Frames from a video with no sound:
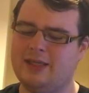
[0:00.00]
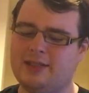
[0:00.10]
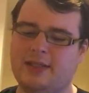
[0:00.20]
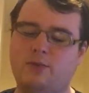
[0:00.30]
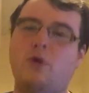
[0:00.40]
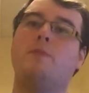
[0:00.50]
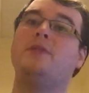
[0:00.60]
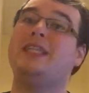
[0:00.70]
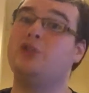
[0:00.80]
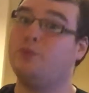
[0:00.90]
this and what
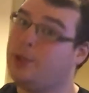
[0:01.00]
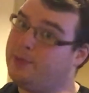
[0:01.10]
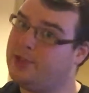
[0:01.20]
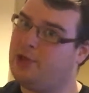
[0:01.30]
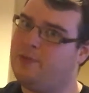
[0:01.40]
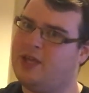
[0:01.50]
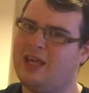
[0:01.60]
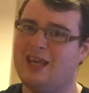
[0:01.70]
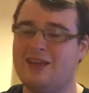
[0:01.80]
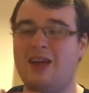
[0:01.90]
potential problems there could
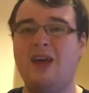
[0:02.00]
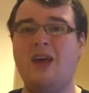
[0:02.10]
be. And